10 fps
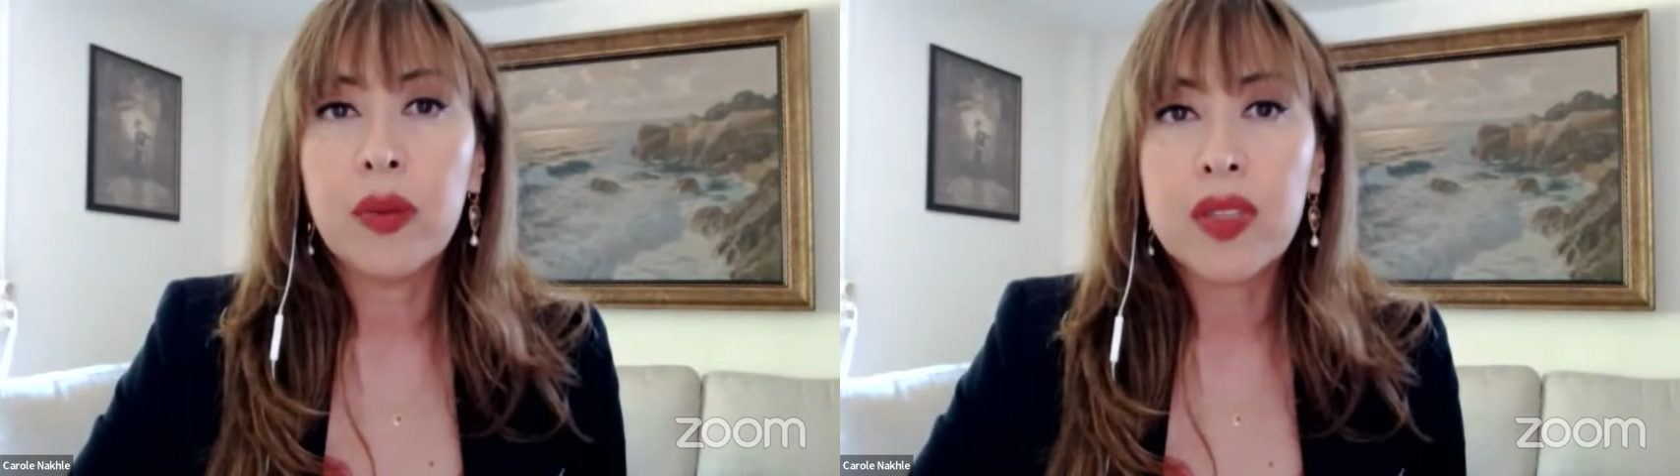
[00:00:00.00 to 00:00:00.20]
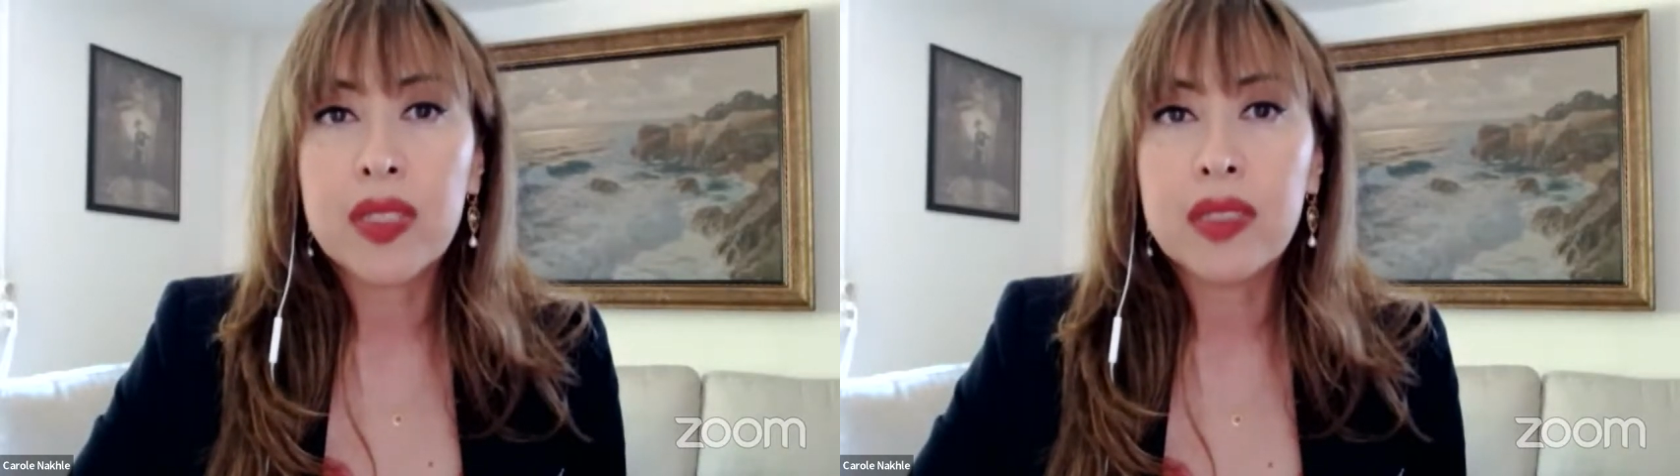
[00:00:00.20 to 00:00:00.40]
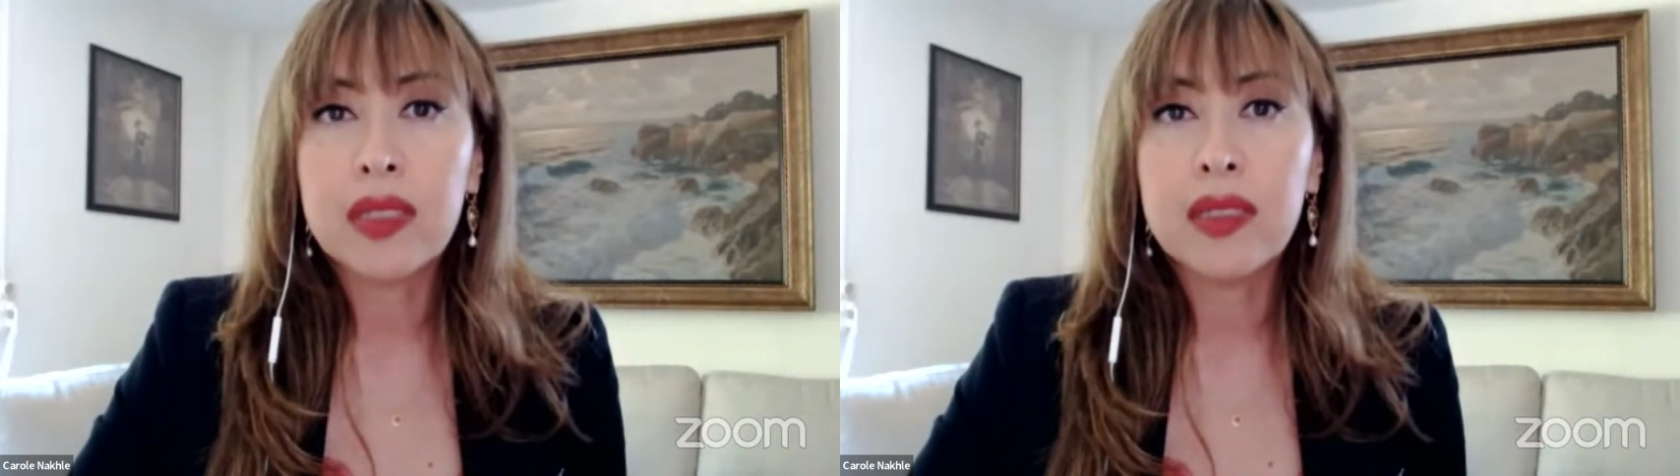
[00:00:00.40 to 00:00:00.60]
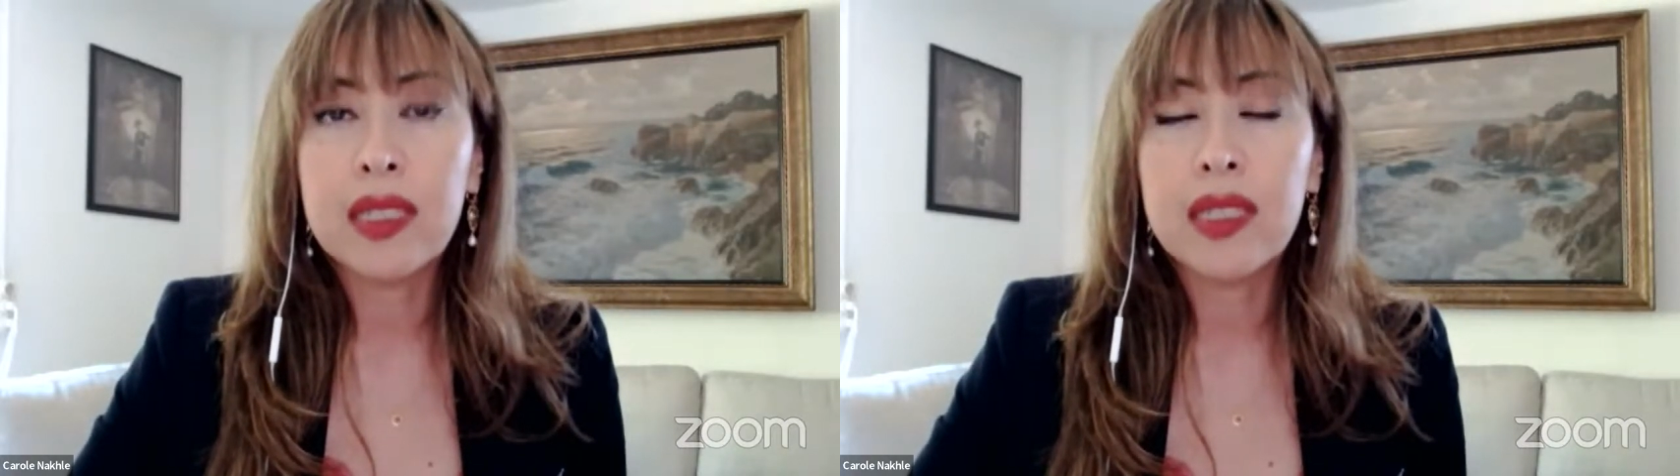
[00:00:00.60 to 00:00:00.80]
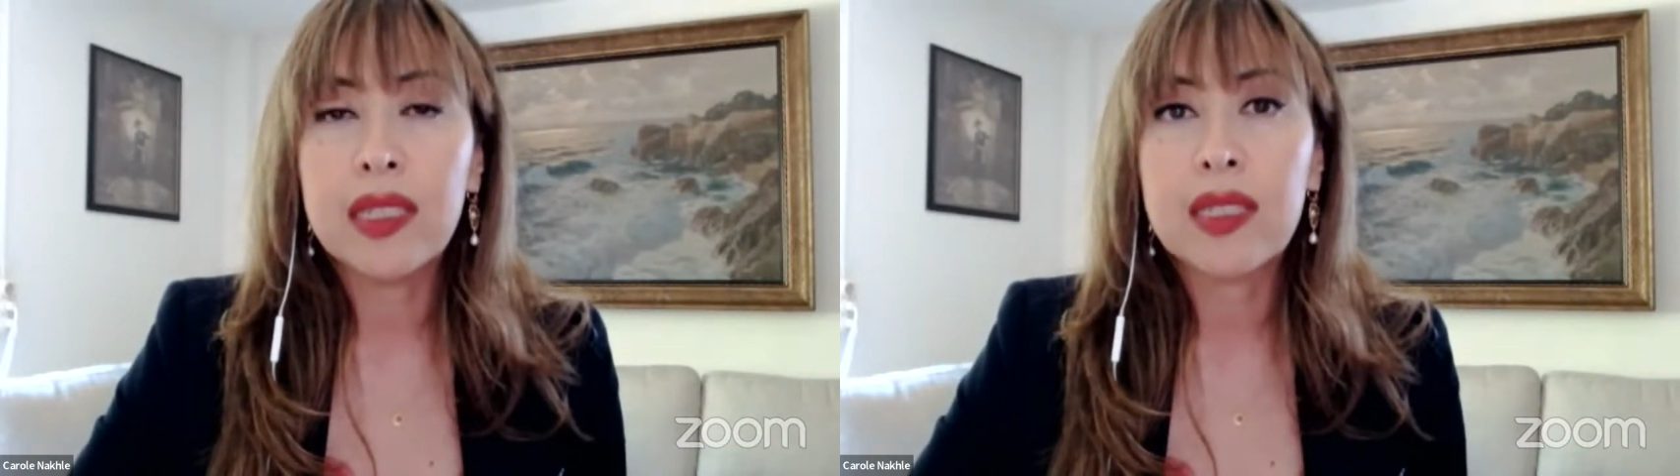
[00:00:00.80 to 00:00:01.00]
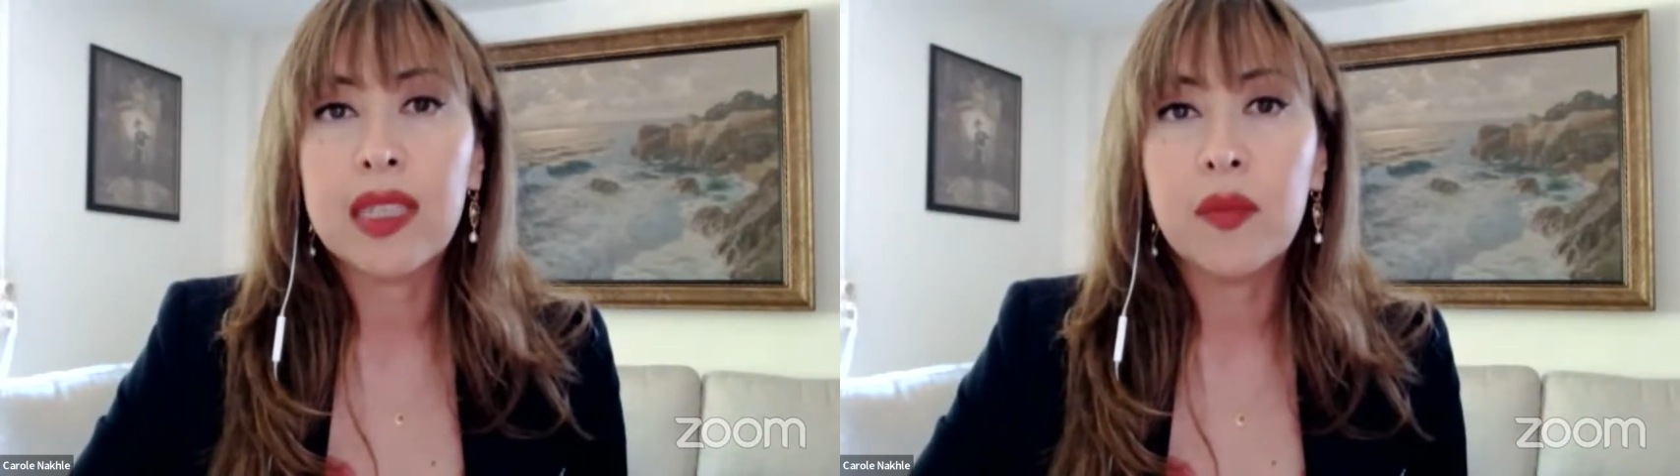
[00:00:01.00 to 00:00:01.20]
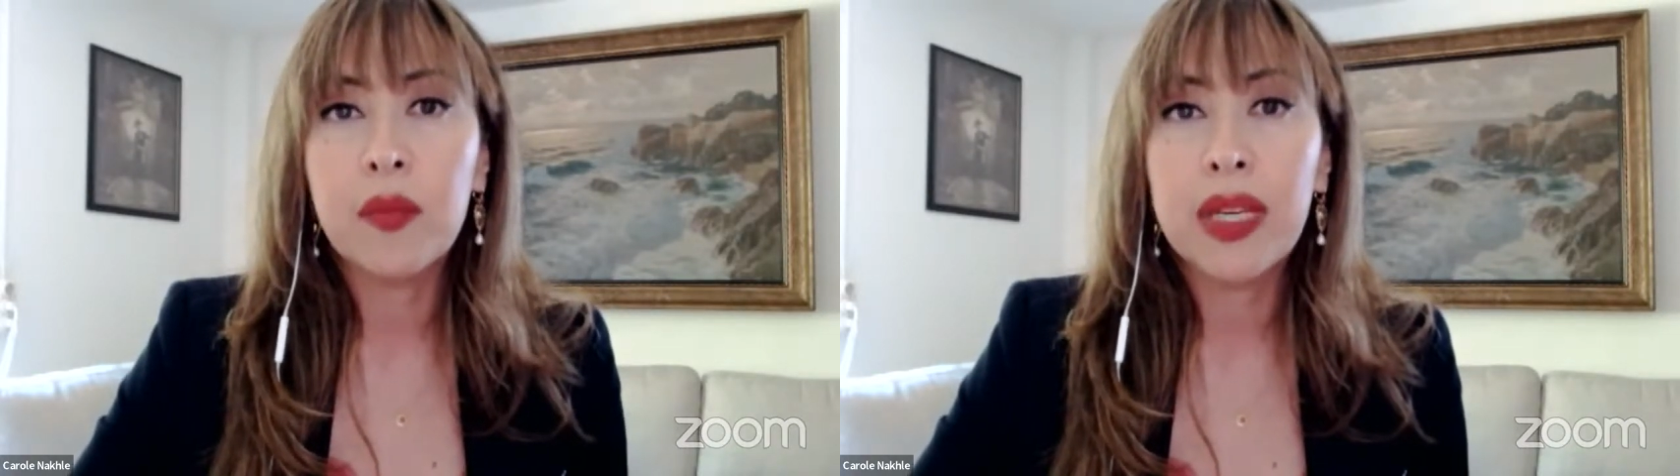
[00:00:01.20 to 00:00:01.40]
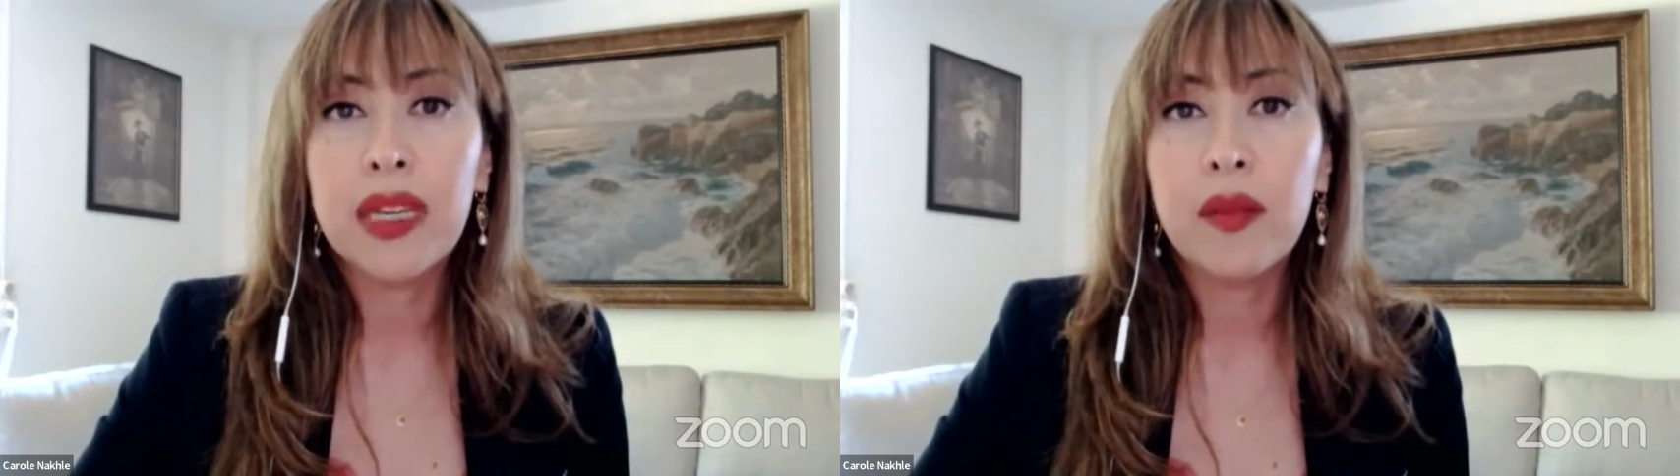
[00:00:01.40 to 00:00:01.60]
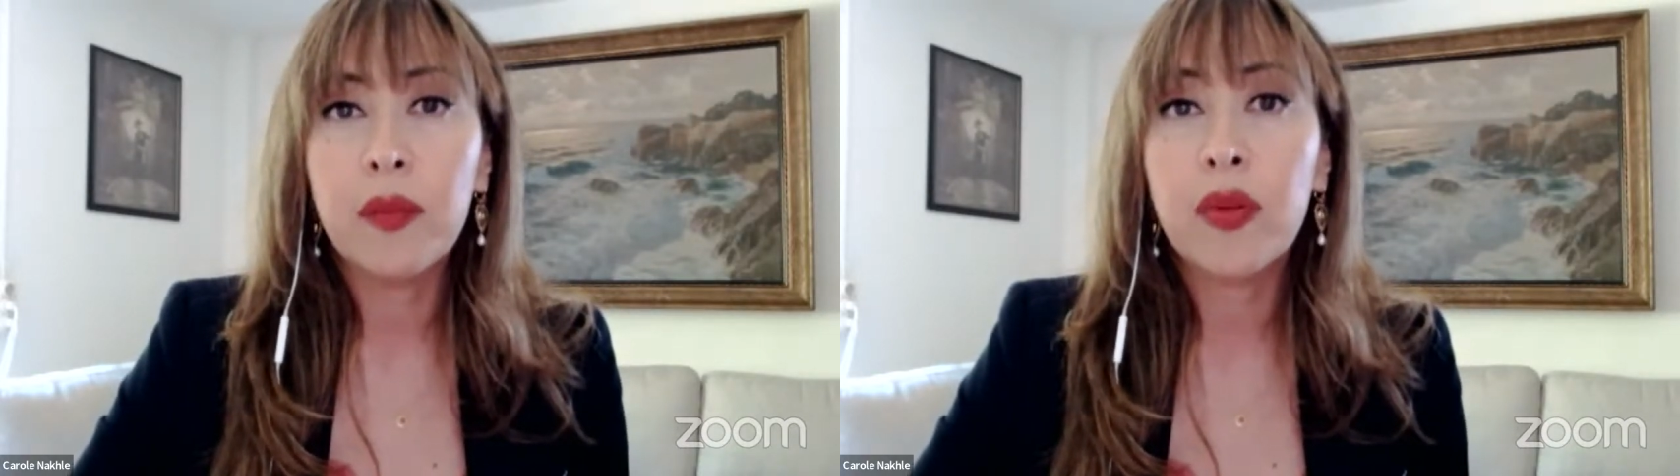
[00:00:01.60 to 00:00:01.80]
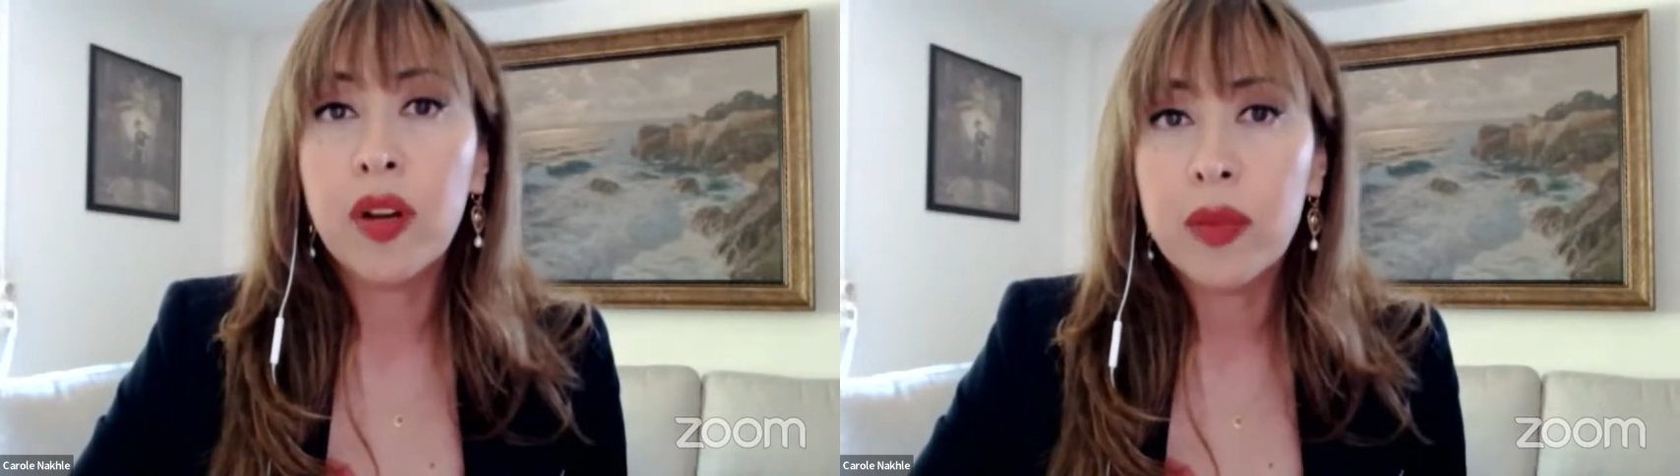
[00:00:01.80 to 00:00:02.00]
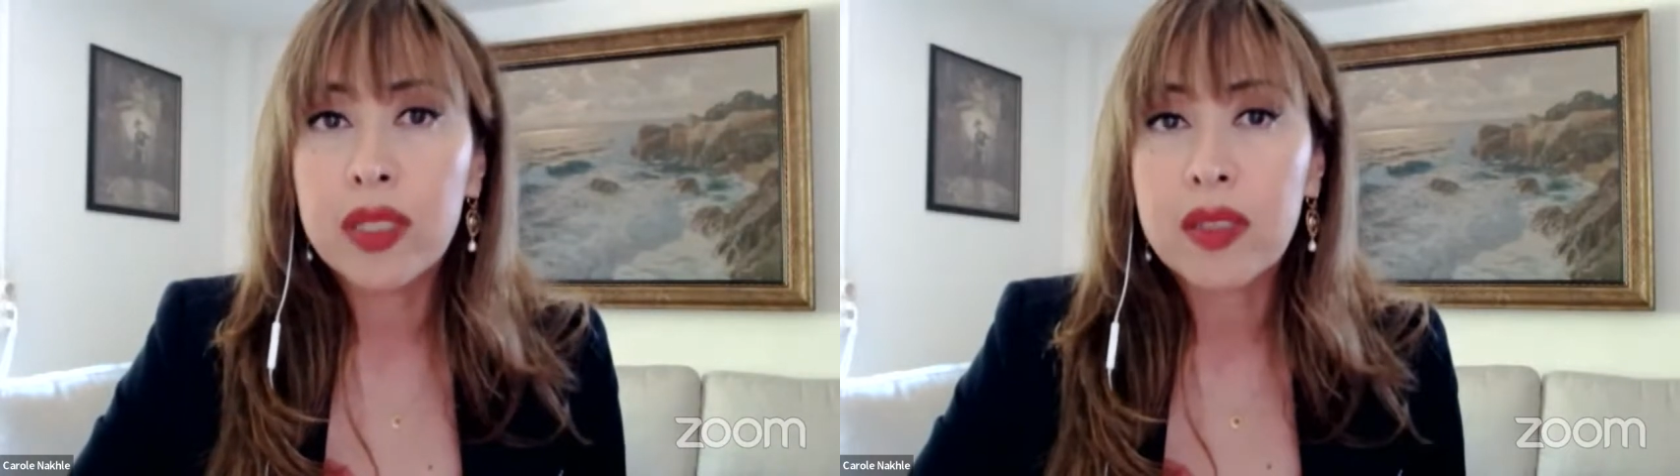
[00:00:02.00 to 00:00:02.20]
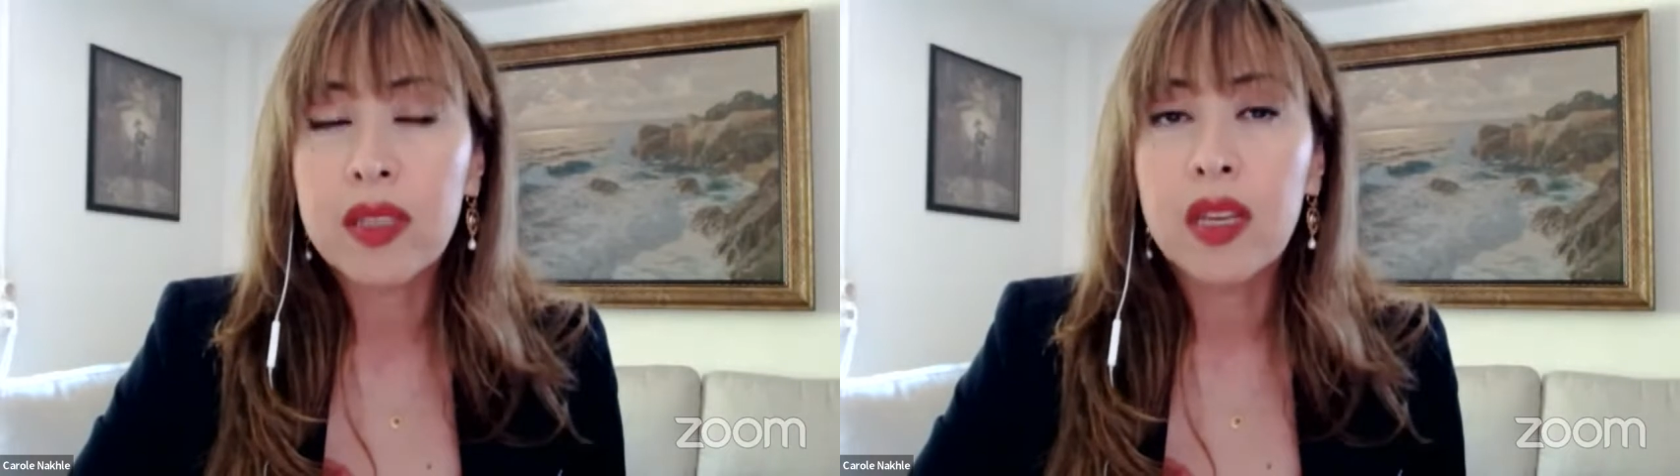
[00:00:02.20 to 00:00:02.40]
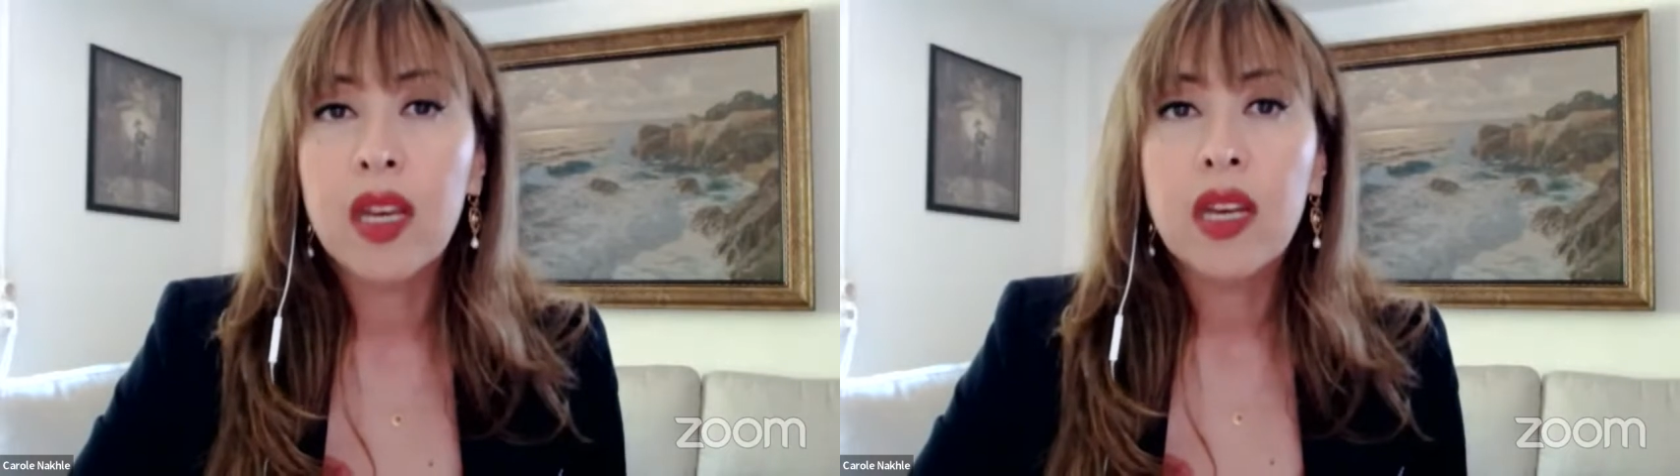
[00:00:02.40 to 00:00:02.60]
president in his campaign, promised